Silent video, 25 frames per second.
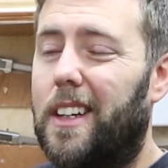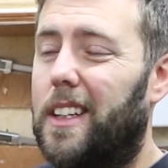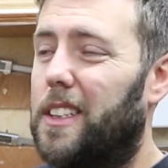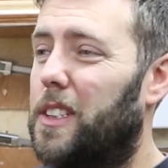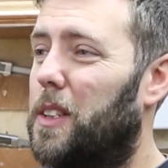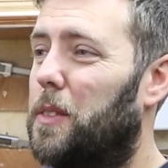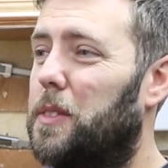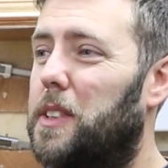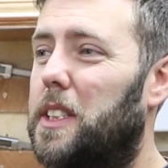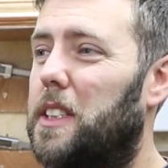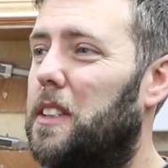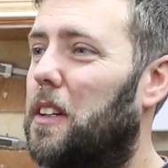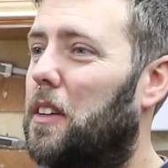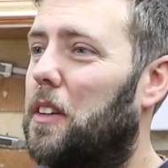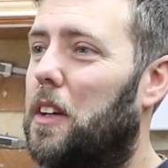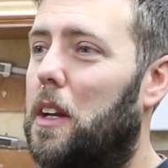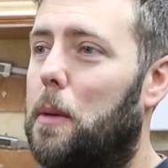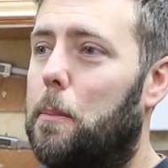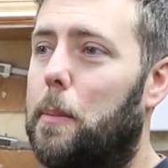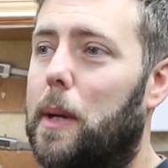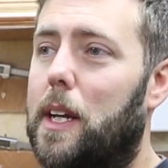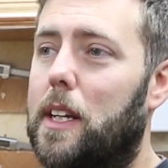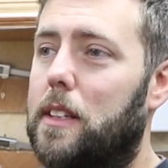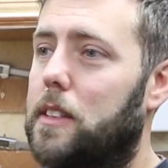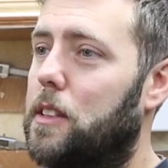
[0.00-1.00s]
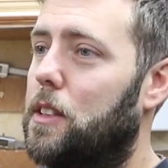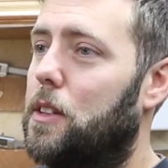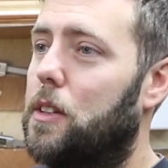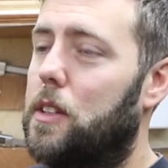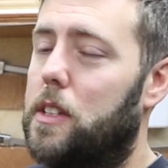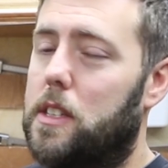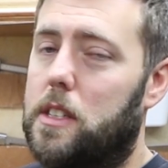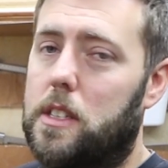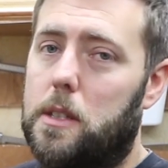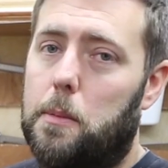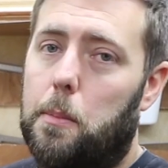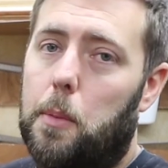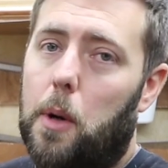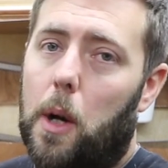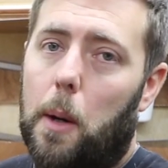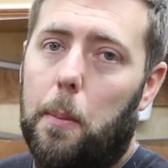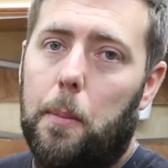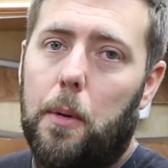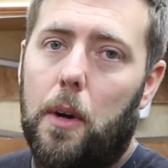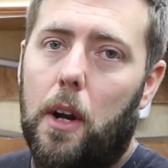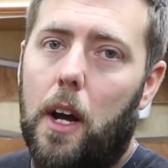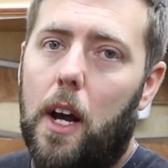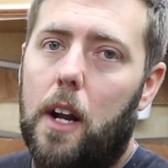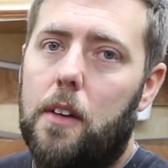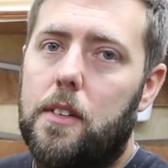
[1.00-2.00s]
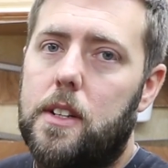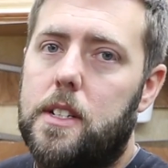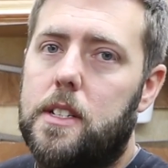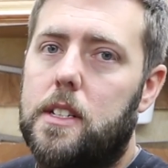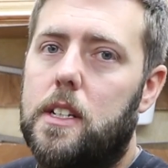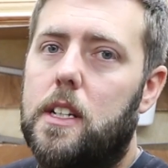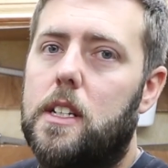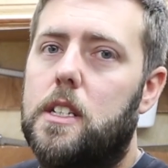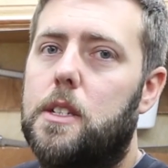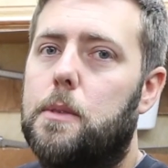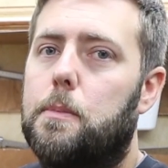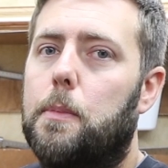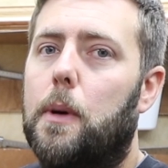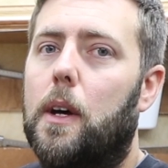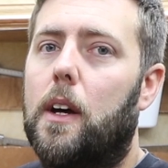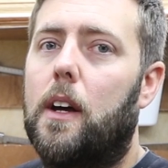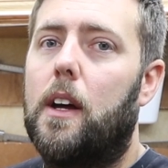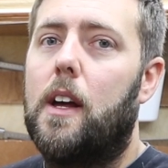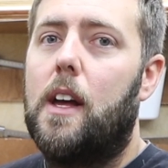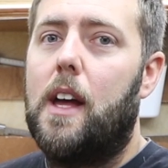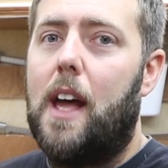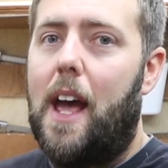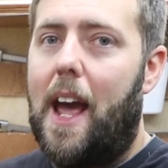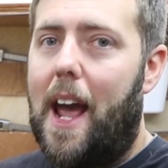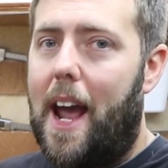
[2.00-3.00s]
It's obviously not going to be as good as a proper air assist, but